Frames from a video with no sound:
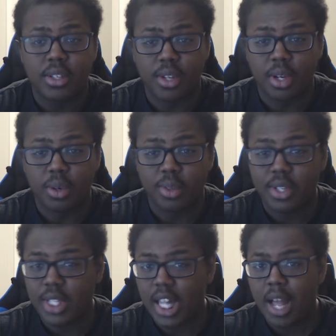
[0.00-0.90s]
So
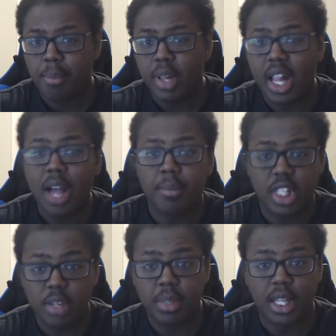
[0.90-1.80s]
there's a lot of plot
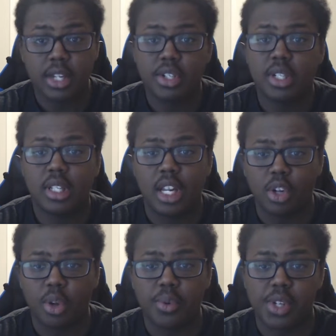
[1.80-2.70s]
manipulation
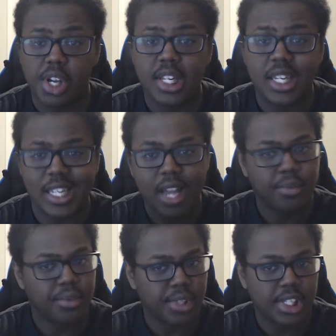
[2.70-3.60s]
that goes on, and
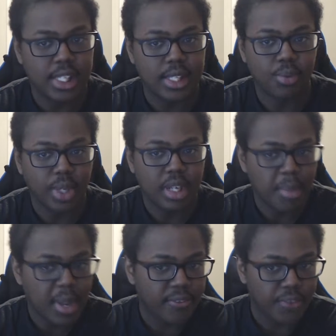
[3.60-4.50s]
that is really
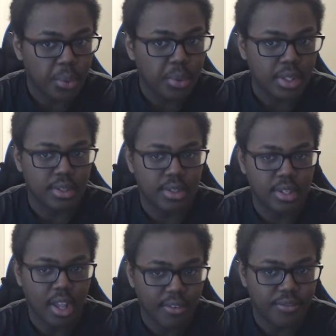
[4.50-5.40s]
the main
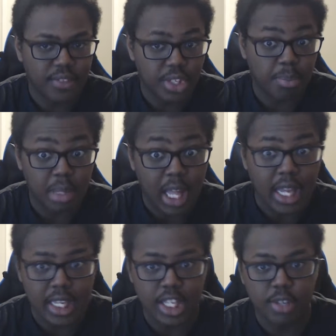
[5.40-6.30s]
focus of this
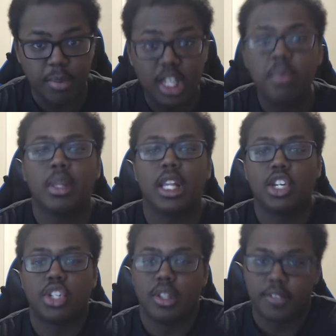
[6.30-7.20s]
plot, is
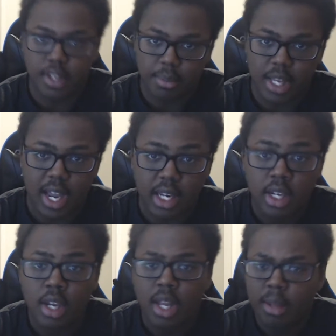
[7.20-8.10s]
manipulation of some kind,
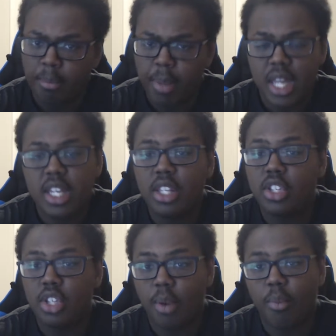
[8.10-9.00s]

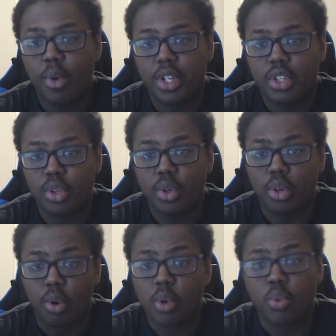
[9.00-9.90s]
bending someone to
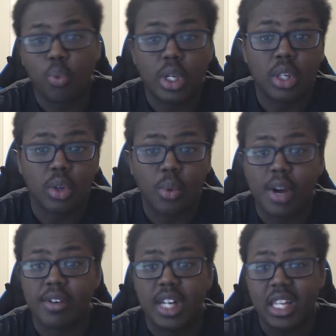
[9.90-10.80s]
your own will,
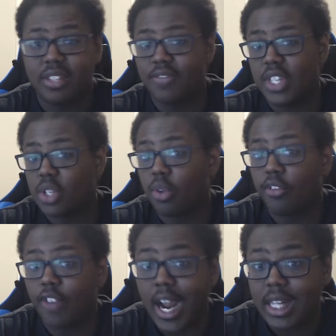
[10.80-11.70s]
whether that's
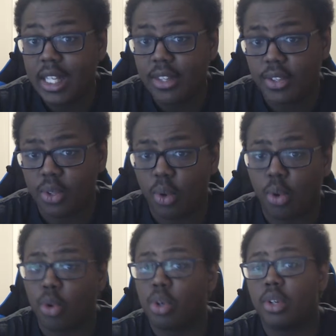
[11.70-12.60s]
physical violence
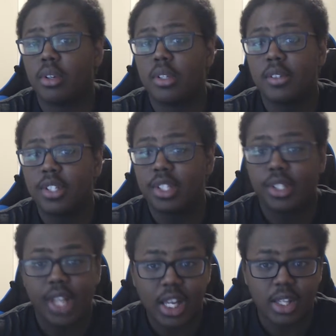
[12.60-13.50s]
or
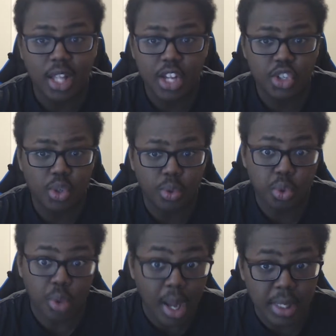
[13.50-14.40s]
psychological
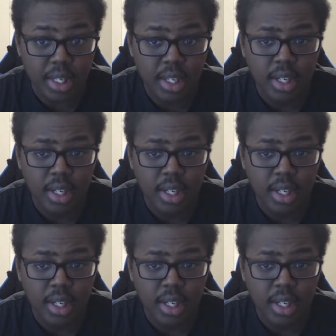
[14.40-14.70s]
trauma.